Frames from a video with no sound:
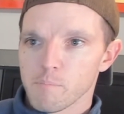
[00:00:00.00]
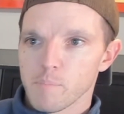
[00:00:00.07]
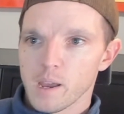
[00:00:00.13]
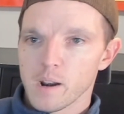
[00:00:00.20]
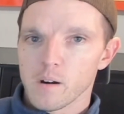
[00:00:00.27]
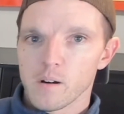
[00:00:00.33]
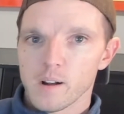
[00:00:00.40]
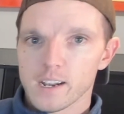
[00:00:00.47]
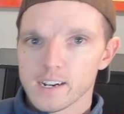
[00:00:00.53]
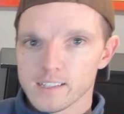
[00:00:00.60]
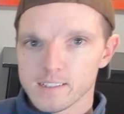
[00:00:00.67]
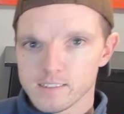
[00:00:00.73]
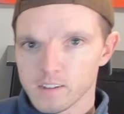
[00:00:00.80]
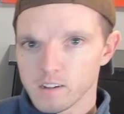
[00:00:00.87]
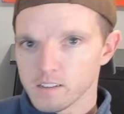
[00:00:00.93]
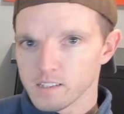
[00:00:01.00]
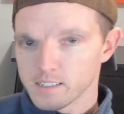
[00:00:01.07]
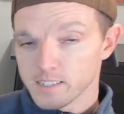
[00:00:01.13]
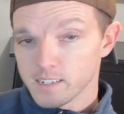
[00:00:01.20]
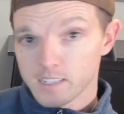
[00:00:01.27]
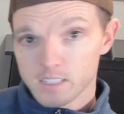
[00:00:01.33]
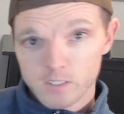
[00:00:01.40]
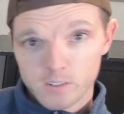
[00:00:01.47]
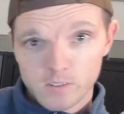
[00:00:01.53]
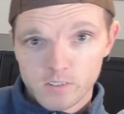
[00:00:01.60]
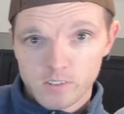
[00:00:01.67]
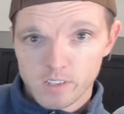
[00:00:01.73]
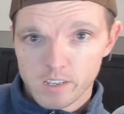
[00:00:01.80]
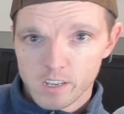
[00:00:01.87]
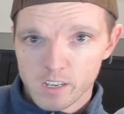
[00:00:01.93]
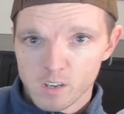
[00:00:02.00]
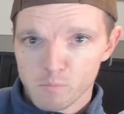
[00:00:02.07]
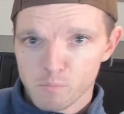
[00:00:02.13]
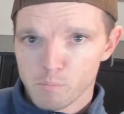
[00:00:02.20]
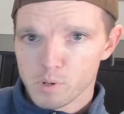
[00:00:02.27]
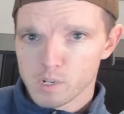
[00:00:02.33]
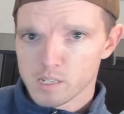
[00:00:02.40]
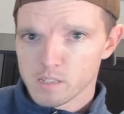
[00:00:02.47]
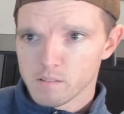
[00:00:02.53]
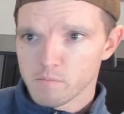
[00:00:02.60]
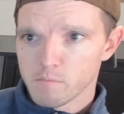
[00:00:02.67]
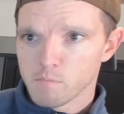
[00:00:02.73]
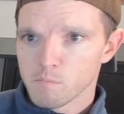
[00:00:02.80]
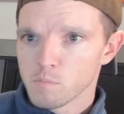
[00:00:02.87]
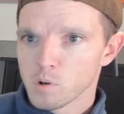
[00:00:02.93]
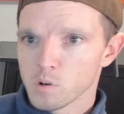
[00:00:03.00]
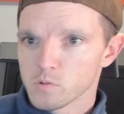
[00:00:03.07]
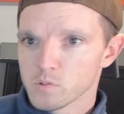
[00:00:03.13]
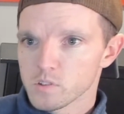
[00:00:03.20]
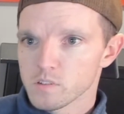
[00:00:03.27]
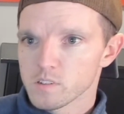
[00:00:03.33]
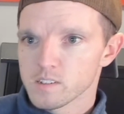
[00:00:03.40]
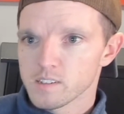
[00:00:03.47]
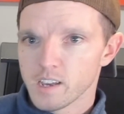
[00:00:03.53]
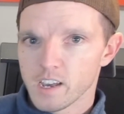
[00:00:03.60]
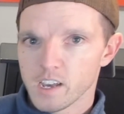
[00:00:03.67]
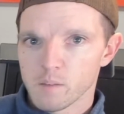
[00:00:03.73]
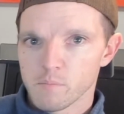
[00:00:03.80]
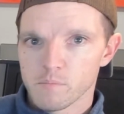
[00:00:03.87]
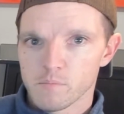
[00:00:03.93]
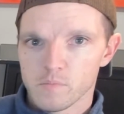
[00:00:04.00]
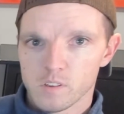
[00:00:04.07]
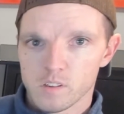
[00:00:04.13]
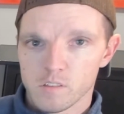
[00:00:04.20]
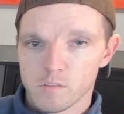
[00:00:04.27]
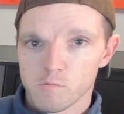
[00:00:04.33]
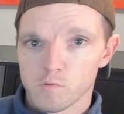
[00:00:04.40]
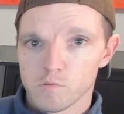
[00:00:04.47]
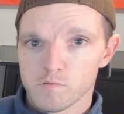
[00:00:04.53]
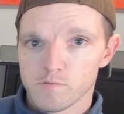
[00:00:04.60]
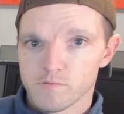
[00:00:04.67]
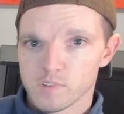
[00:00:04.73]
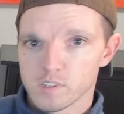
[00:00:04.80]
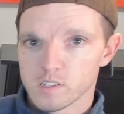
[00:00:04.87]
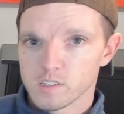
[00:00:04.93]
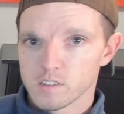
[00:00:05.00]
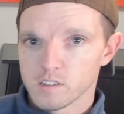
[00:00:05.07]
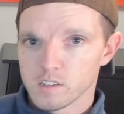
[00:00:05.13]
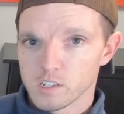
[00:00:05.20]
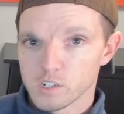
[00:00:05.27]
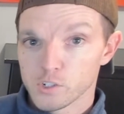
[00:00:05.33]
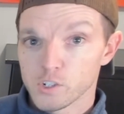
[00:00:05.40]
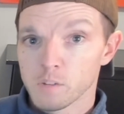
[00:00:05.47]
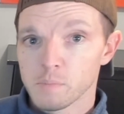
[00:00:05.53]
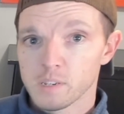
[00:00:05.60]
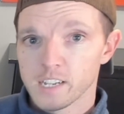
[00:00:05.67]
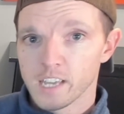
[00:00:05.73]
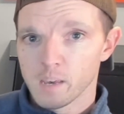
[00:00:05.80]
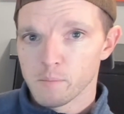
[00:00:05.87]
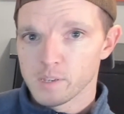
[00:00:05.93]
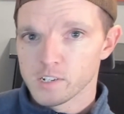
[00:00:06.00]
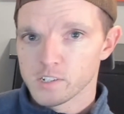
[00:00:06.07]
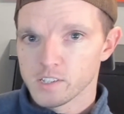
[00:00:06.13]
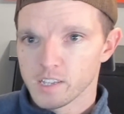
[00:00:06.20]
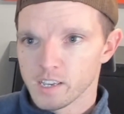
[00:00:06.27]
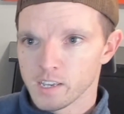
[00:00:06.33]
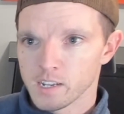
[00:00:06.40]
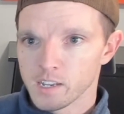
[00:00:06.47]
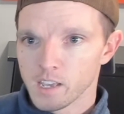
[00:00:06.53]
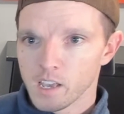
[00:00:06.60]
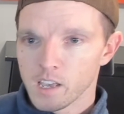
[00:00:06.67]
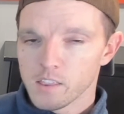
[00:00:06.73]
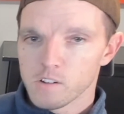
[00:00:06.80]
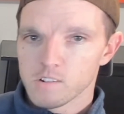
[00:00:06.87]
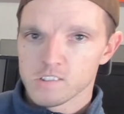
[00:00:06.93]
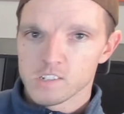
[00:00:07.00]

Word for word: better at installing than others. Um, but most of the time the, the roof is it shouldn't be damaged and there's